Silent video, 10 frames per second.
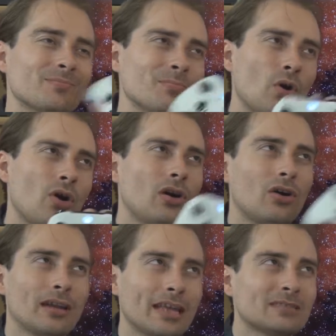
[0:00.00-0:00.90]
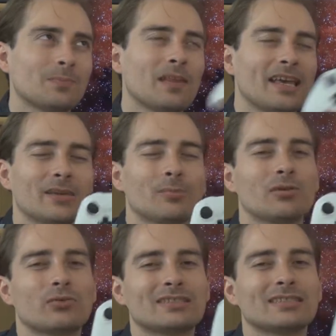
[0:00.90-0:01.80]
more or less
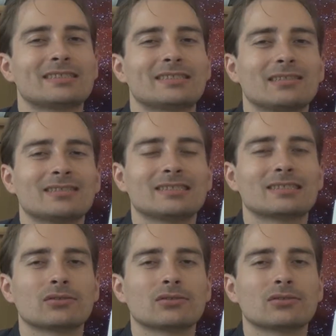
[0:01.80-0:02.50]
playable with this